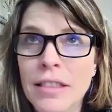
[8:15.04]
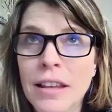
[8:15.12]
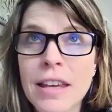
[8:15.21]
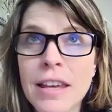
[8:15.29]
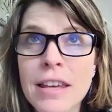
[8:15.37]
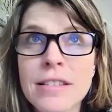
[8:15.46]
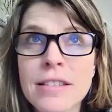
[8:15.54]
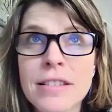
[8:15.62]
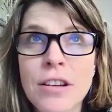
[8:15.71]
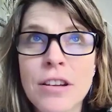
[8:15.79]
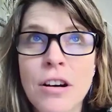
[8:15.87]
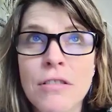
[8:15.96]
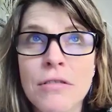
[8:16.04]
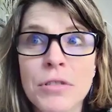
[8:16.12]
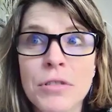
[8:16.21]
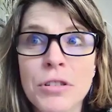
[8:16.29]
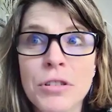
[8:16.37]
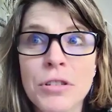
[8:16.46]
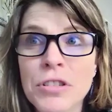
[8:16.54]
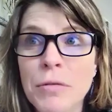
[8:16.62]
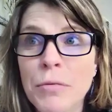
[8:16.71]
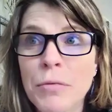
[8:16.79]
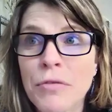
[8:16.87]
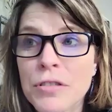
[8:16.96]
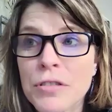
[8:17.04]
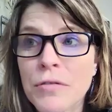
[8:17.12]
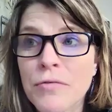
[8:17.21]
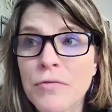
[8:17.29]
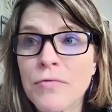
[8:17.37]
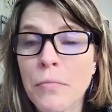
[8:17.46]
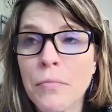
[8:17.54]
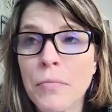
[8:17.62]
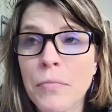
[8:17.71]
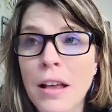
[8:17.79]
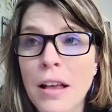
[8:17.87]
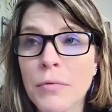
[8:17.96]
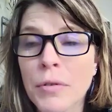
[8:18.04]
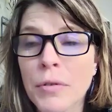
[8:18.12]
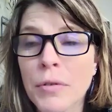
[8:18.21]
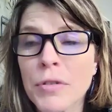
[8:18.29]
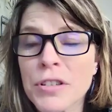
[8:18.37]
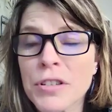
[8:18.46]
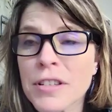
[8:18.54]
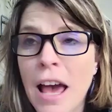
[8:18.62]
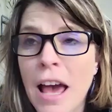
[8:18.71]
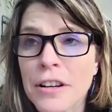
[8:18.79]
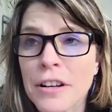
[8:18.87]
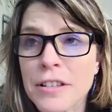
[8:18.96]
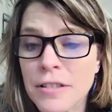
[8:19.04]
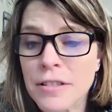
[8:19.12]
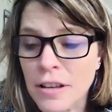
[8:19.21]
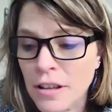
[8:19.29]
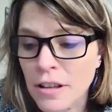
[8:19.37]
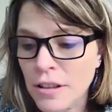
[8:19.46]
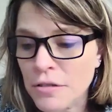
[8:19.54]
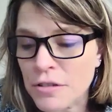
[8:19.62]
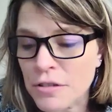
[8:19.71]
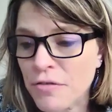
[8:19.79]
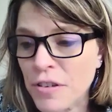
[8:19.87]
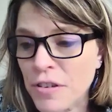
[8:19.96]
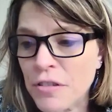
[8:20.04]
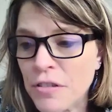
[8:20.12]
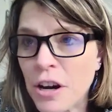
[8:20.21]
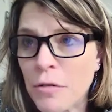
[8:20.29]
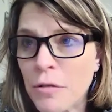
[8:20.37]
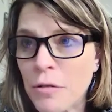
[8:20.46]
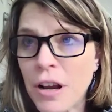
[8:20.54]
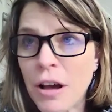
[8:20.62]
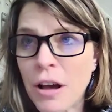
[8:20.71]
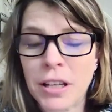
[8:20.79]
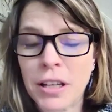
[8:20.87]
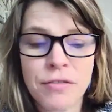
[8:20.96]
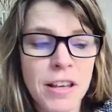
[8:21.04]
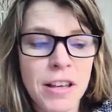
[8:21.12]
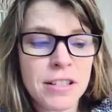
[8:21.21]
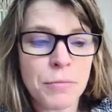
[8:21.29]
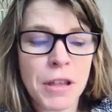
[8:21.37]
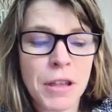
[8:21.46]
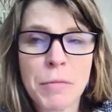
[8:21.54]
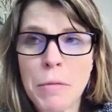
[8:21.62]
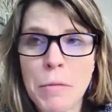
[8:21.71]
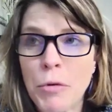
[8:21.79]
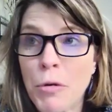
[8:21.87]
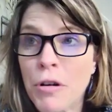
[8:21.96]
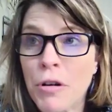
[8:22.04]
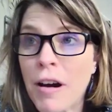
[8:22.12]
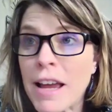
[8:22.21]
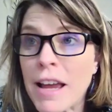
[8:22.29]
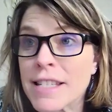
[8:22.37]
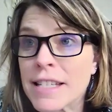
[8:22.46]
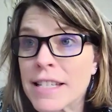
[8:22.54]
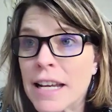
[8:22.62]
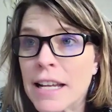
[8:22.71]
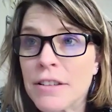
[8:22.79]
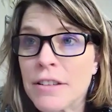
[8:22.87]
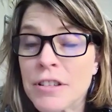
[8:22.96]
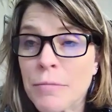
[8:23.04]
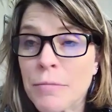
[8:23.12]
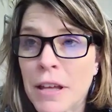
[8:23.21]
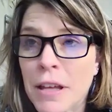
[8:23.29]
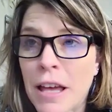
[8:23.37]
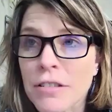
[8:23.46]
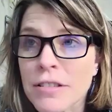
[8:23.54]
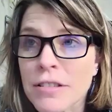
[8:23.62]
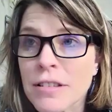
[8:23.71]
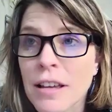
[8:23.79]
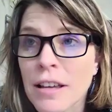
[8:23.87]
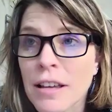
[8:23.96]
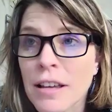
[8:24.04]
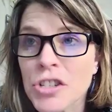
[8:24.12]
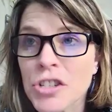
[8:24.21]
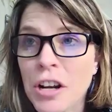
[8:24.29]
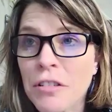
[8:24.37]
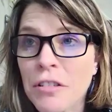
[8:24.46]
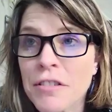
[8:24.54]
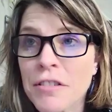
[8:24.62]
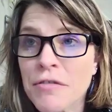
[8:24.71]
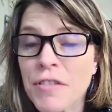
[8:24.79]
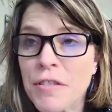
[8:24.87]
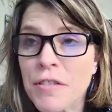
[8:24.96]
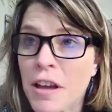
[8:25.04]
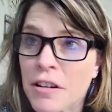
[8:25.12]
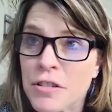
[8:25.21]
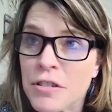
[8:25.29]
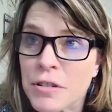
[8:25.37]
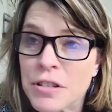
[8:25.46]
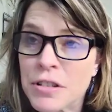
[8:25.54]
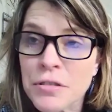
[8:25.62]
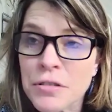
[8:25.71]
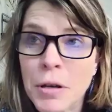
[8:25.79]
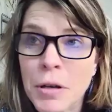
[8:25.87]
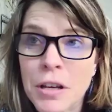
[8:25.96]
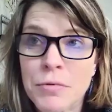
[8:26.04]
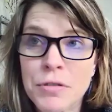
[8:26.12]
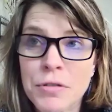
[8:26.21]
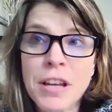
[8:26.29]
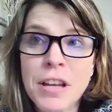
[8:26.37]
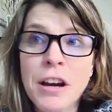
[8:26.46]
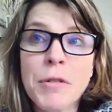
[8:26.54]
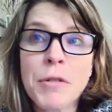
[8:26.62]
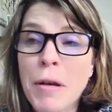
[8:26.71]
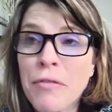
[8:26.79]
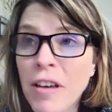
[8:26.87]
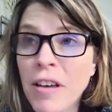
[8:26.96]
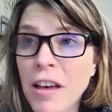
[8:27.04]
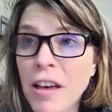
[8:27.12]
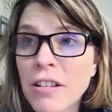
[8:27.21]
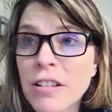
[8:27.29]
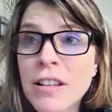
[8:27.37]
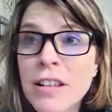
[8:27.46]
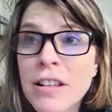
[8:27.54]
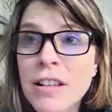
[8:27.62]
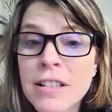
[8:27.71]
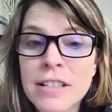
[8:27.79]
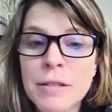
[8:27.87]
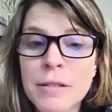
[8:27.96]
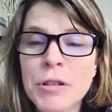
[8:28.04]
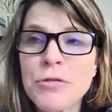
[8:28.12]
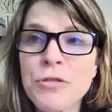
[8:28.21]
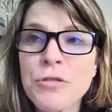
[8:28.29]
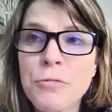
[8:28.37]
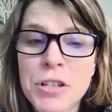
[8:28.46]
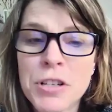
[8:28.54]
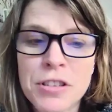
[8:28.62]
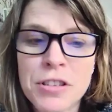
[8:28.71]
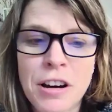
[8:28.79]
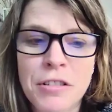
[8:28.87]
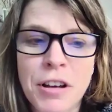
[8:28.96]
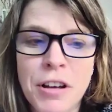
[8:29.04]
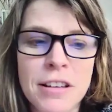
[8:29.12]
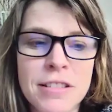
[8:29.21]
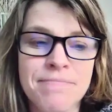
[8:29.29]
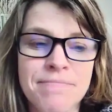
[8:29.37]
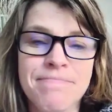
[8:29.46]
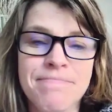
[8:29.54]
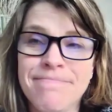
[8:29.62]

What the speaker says: The key is to know, usually when we're just scattered, there's a fear there. We're not willing to face something. Maybe we're procrastinating. There's something else. And generally there's a fear there to do it too, because we're scared we might fail. And there's so much there, you guys.